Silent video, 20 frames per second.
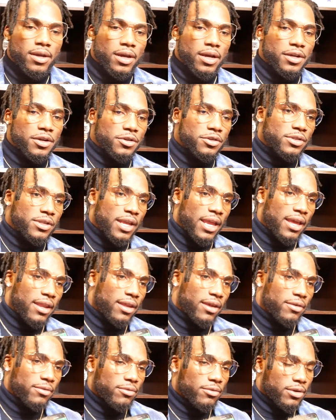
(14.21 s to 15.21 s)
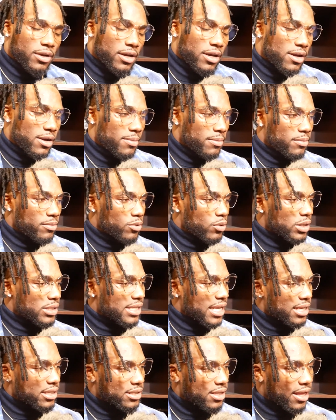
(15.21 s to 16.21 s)
understanding um,
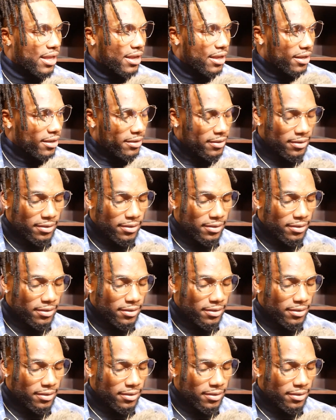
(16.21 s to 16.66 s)
what's at stake.